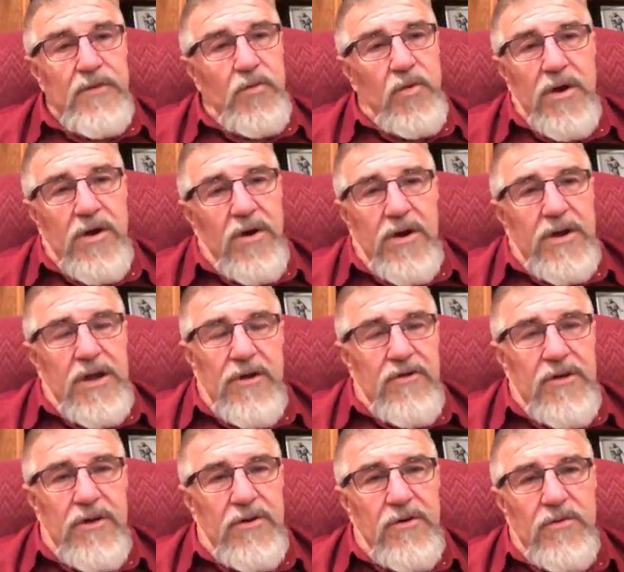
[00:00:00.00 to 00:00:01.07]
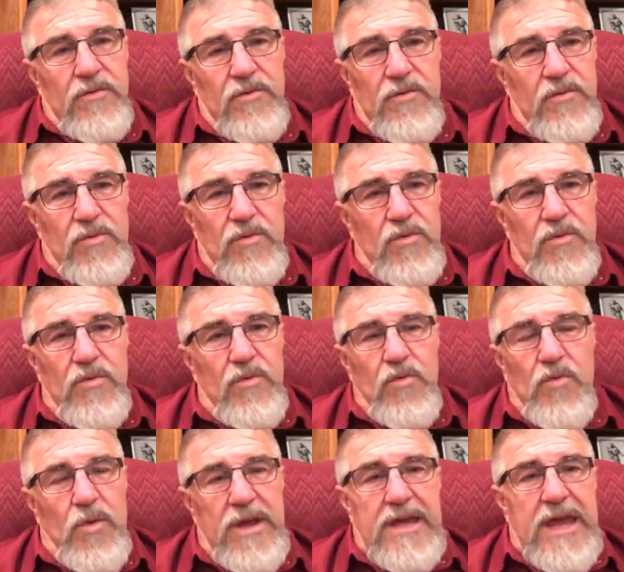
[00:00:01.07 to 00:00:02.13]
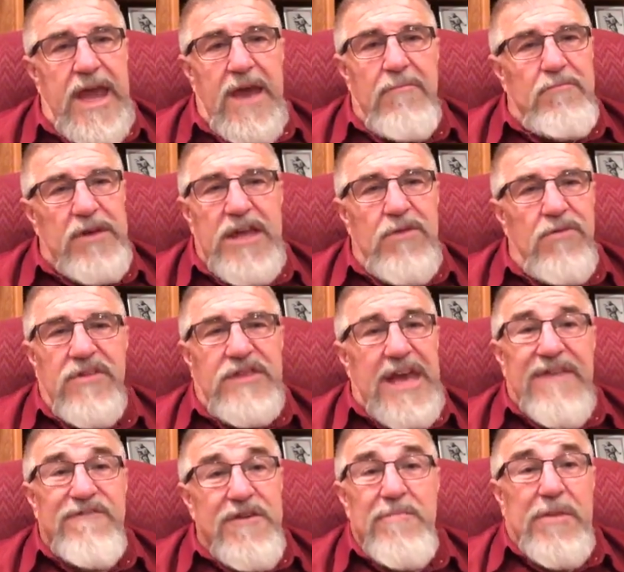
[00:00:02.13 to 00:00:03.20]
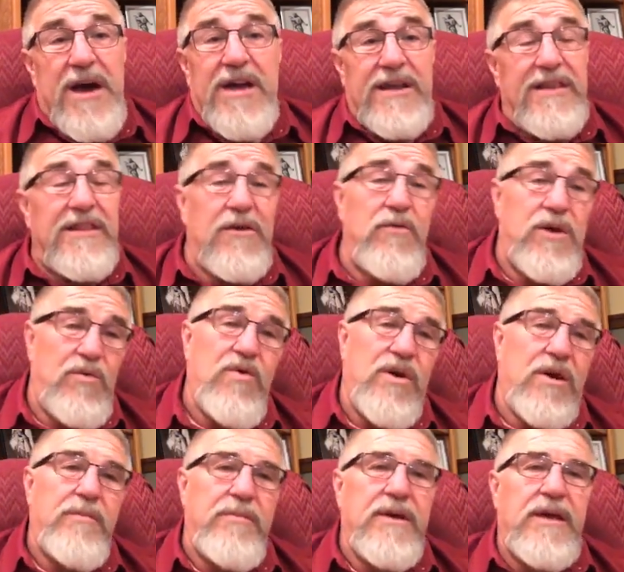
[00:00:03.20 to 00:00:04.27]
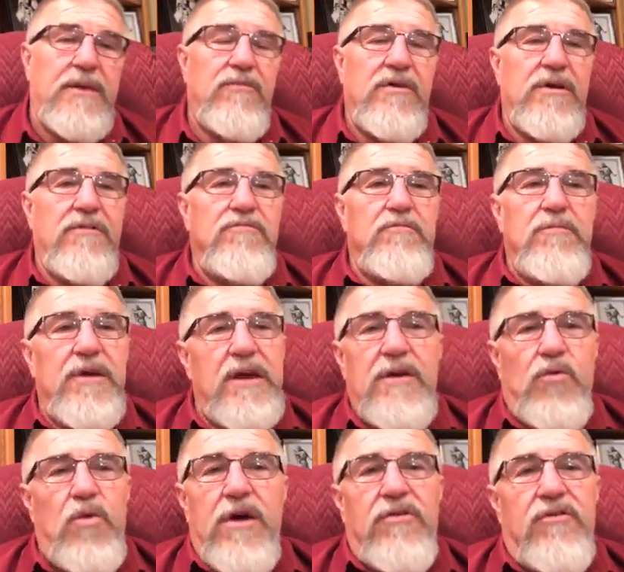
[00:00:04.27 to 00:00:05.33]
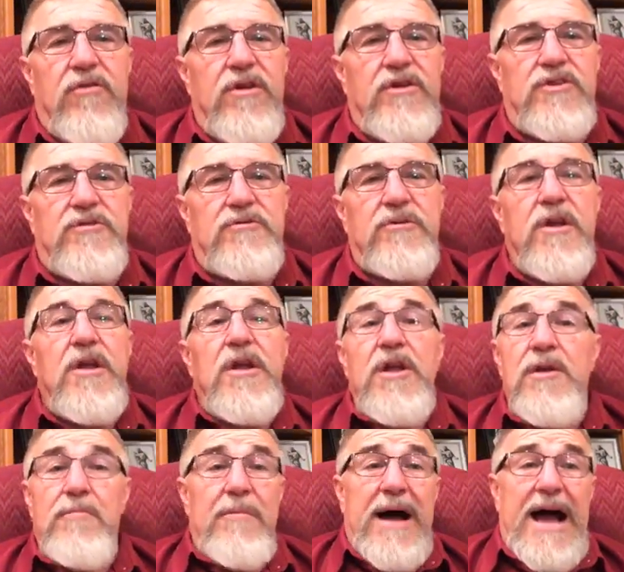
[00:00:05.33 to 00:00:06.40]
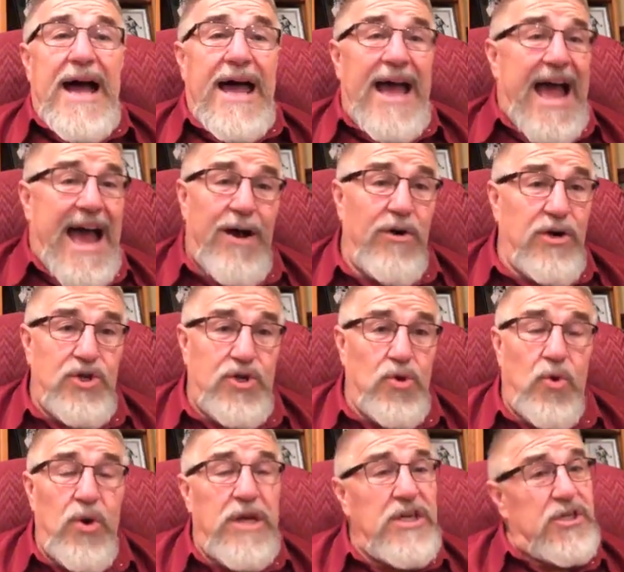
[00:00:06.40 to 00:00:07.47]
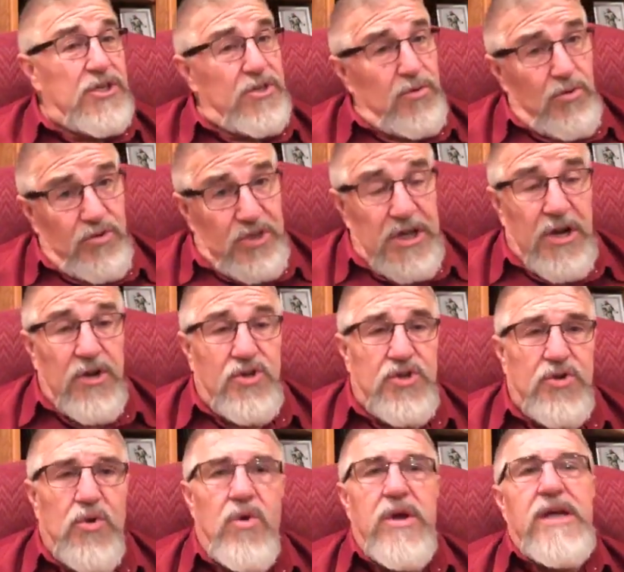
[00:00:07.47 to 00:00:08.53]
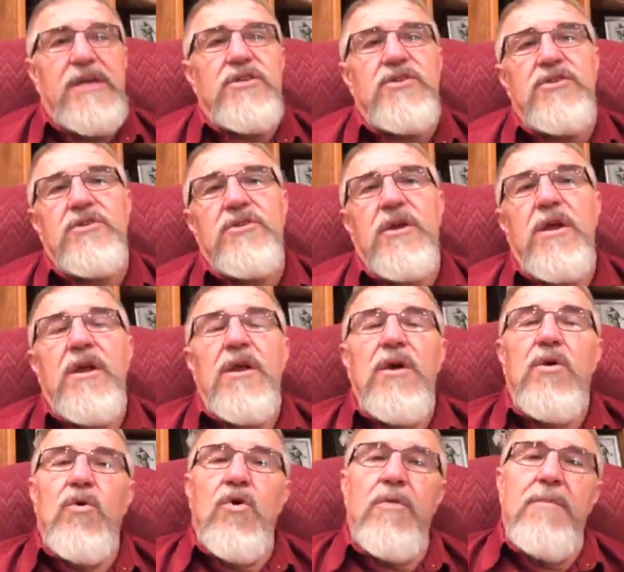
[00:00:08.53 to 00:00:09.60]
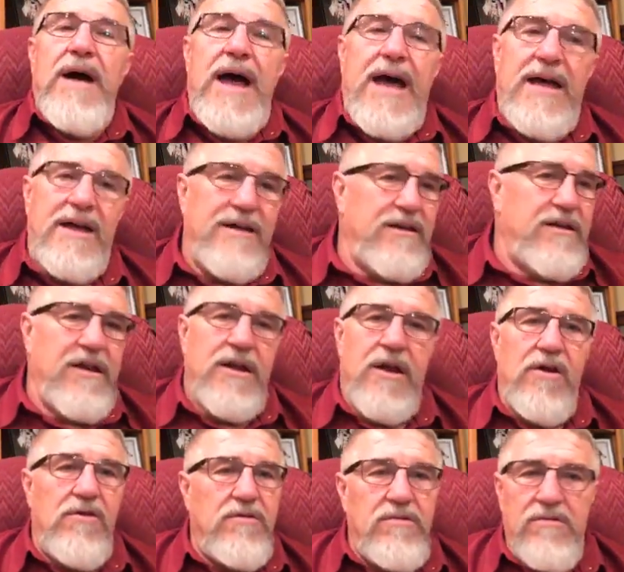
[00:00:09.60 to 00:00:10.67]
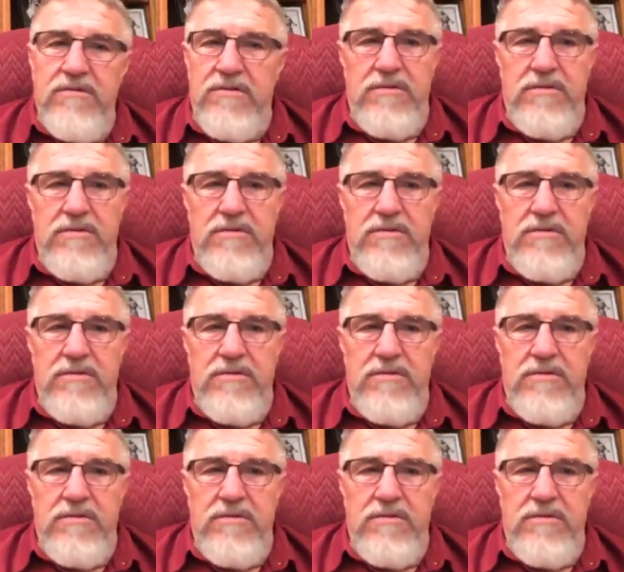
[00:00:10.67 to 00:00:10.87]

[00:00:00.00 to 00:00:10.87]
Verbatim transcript: We're, you know, there we can't be with everybody that we want to be with. Whether it's by our choice or their choice or by, you know,